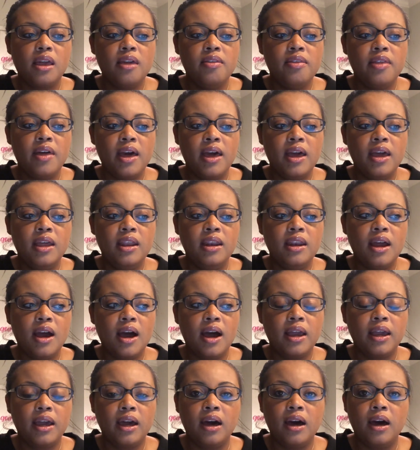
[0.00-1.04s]
and then
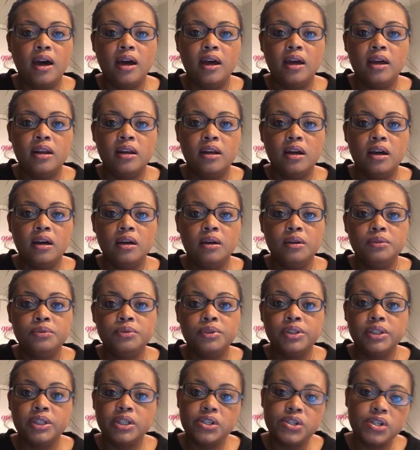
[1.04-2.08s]
I got a
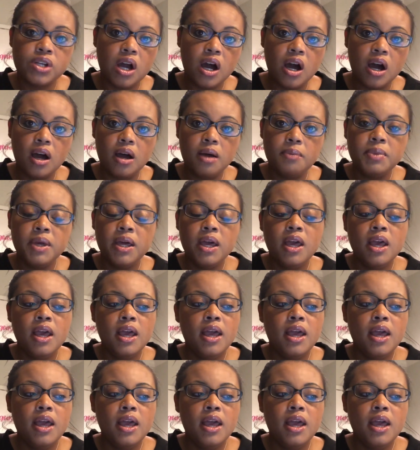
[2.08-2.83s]
really good job